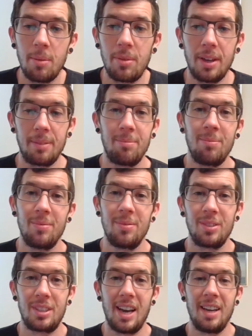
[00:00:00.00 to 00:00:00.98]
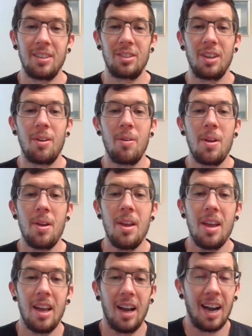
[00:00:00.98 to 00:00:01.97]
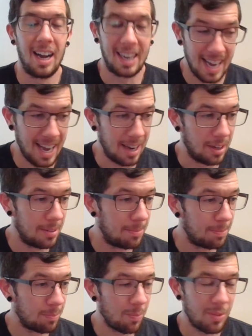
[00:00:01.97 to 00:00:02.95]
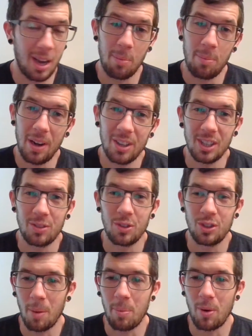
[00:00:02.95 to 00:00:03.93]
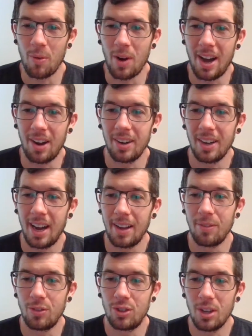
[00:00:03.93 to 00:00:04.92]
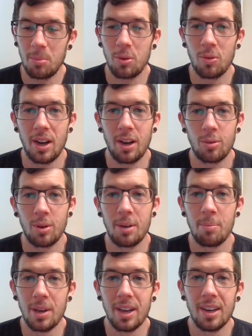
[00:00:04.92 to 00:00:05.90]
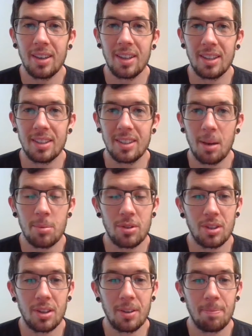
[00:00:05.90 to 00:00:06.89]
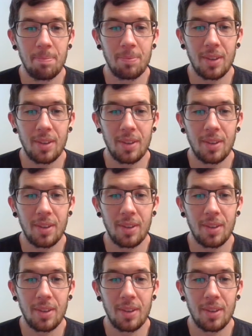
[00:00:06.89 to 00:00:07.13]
thing. Okay, so again, I apologize for jumping around. I jumped around quite a bit in this episode.